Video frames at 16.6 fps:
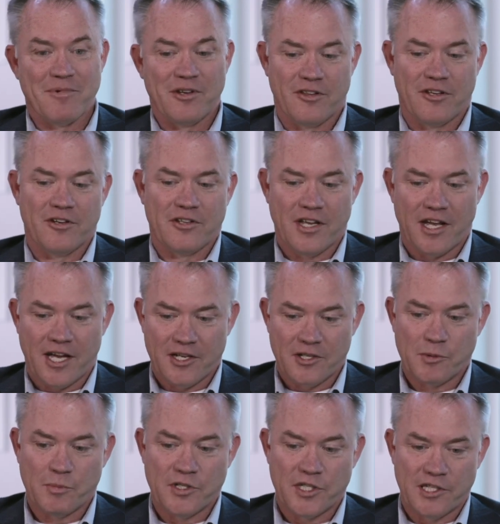It
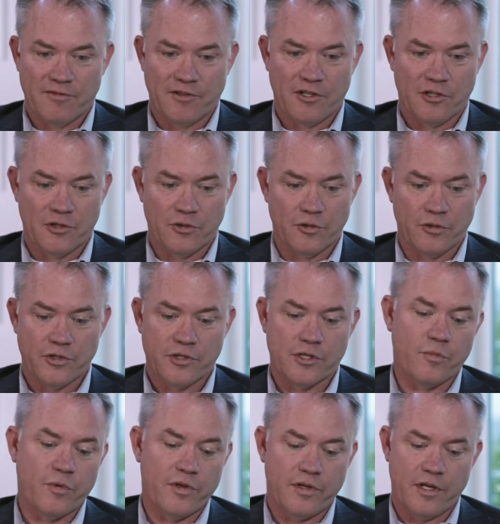has specific tools,
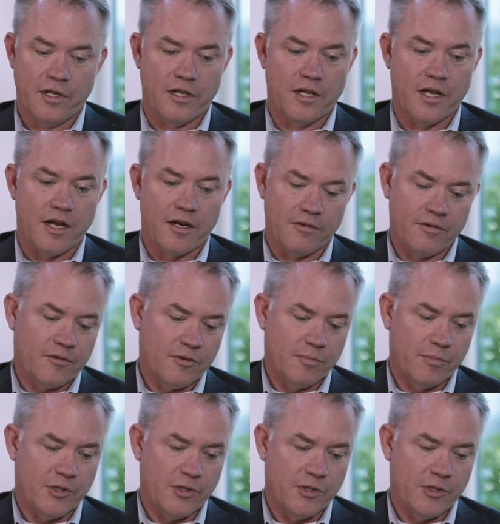and within that,